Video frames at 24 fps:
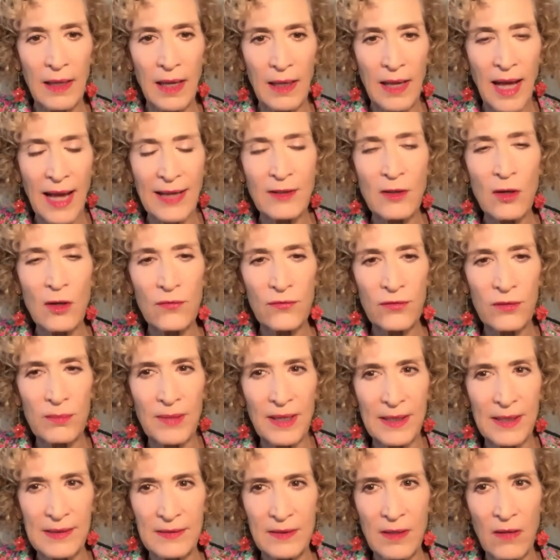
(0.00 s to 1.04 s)
I know for
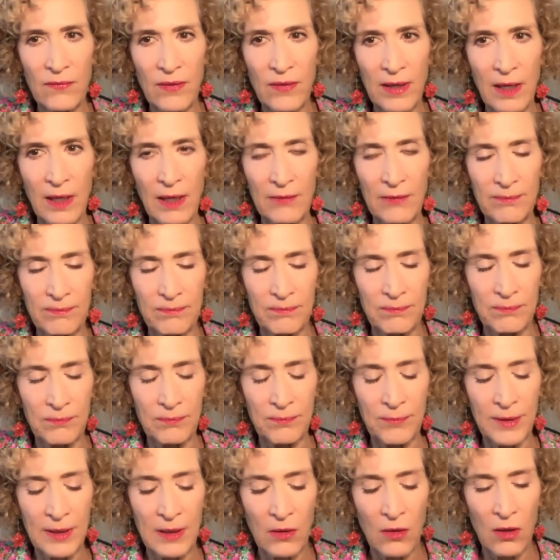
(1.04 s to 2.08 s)
myself, I've
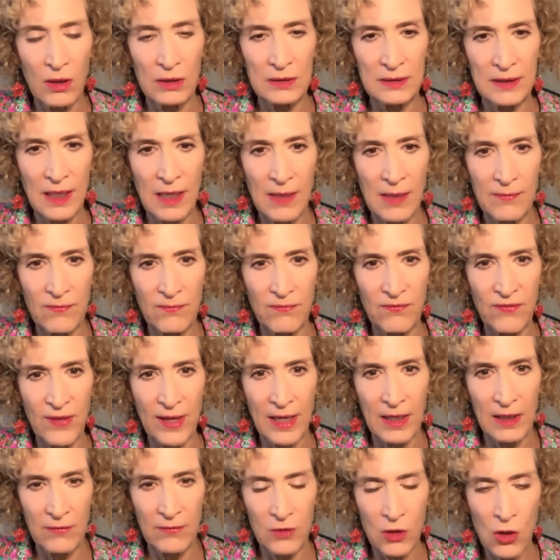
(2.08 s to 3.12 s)
been a longtime
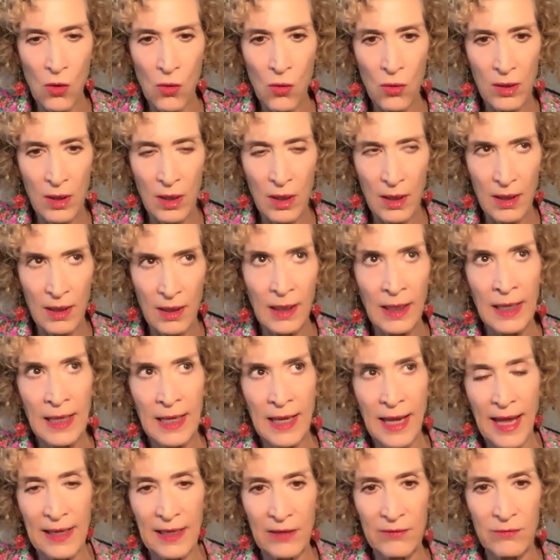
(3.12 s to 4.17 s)
fan of yoga,
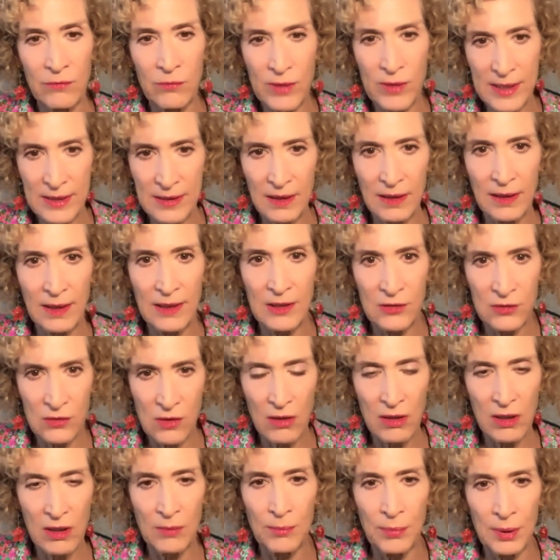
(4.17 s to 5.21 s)
and I recently
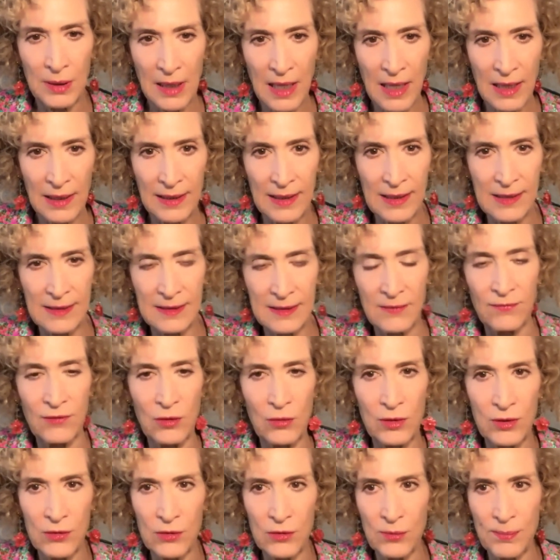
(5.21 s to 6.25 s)
started Pilates a few
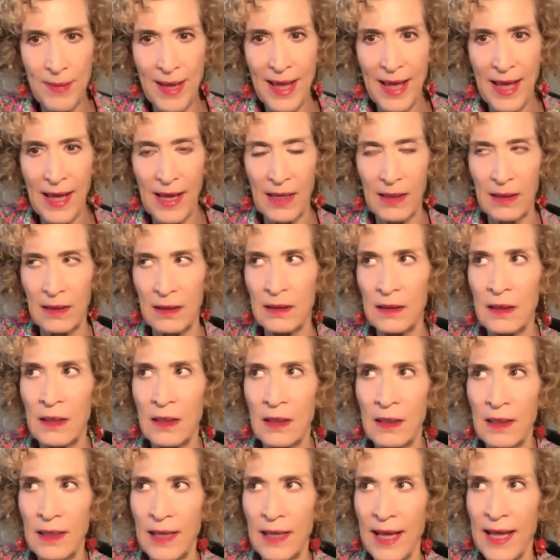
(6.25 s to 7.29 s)
years back,
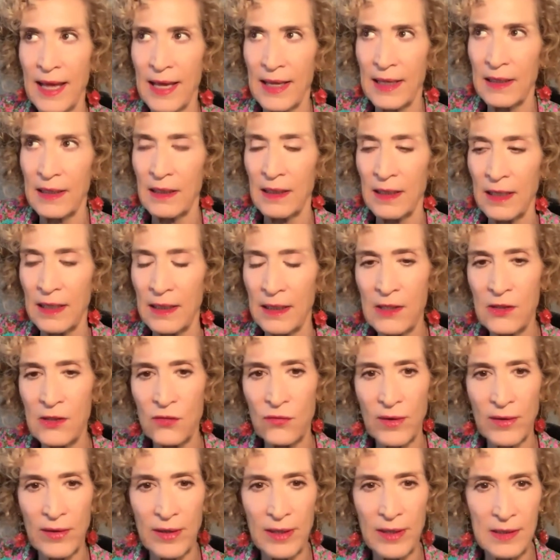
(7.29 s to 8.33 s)
and it is
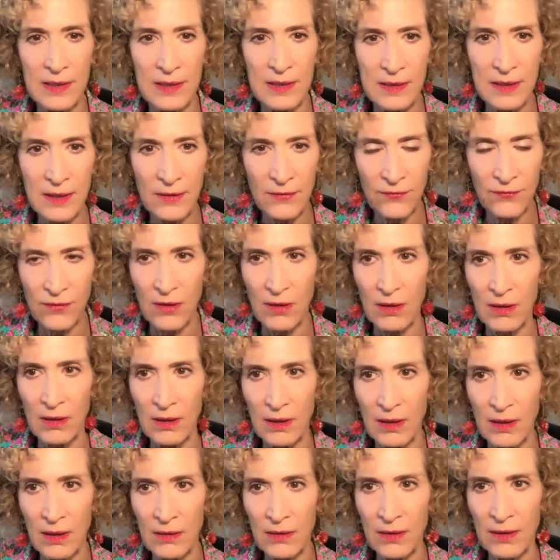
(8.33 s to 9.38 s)
very different.
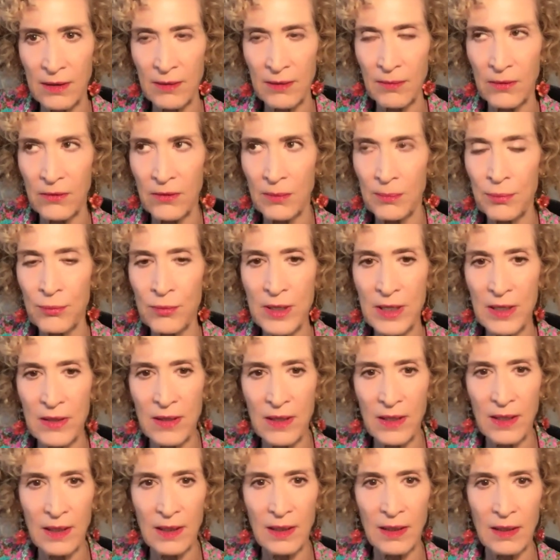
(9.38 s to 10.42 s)
The
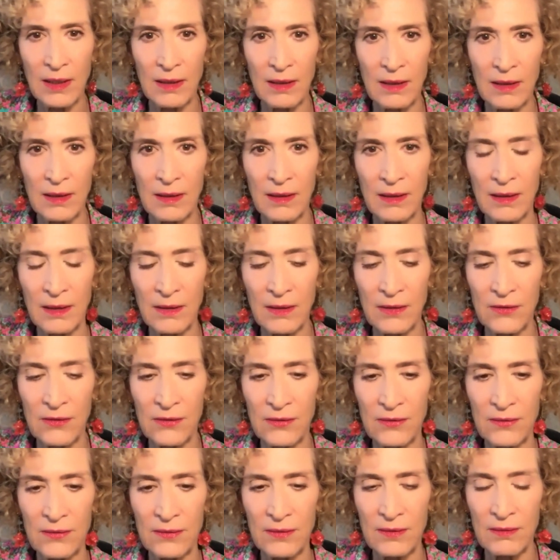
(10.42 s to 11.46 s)
breathing
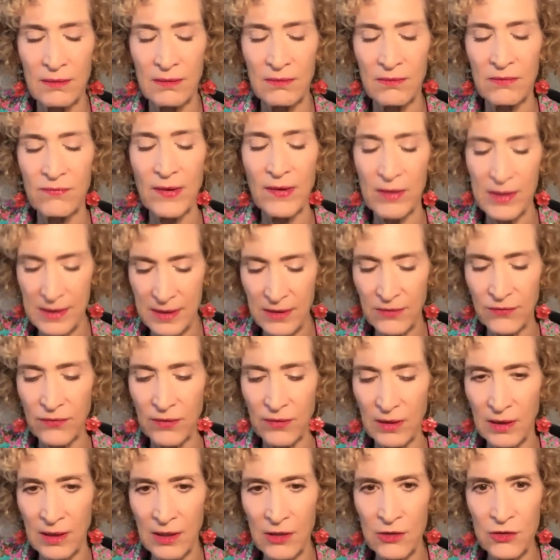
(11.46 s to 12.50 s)
is very
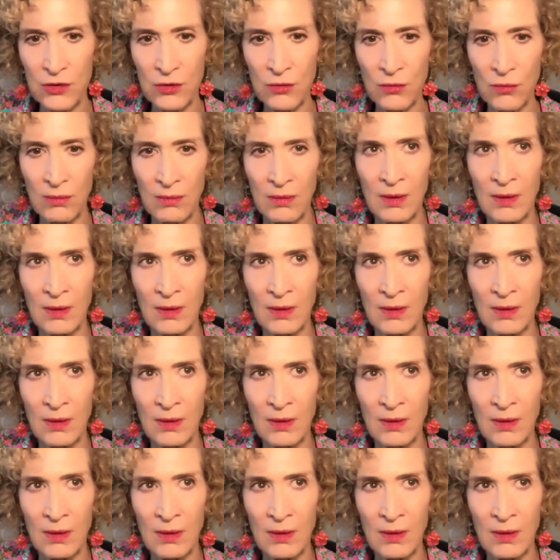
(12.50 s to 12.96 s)
different because you're